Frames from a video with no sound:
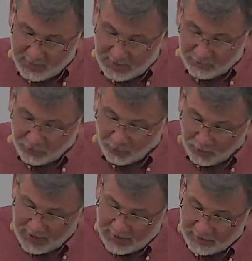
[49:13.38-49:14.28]
means
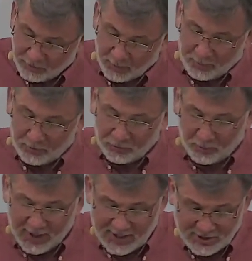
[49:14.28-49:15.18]
credence or
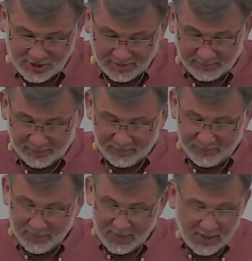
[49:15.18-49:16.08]
persuasion.
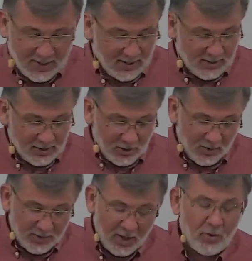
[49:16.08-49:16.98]
You
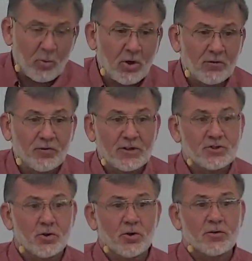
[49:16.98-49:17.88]
know, in other words,
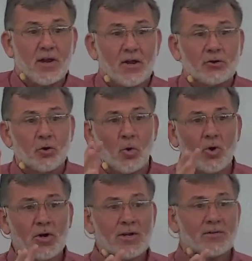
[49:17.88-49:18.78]
that you're
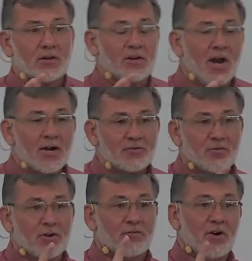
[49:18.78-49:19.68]
adorning the
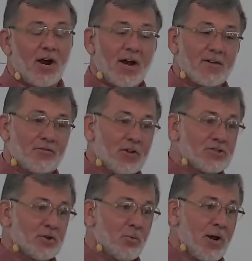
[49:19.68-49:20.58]
doctrine of God in
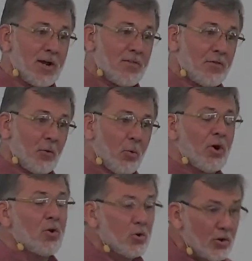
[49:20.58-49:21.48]
such a way that the
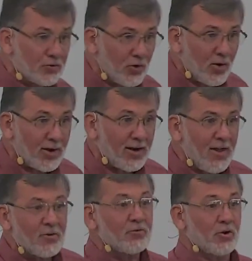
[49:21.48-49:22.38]
world looks on and
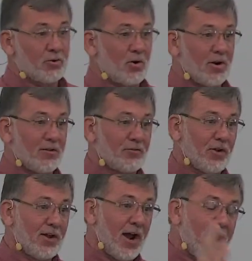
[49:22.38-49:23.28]
others look on and
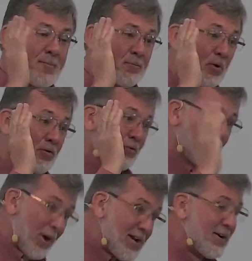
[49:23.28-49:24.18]
say, I'm
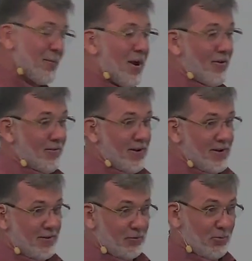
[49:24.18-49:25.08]
persuaded about
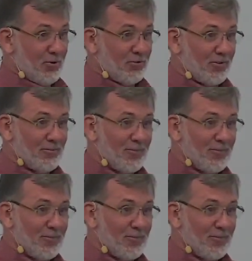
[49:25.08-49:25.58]
this person.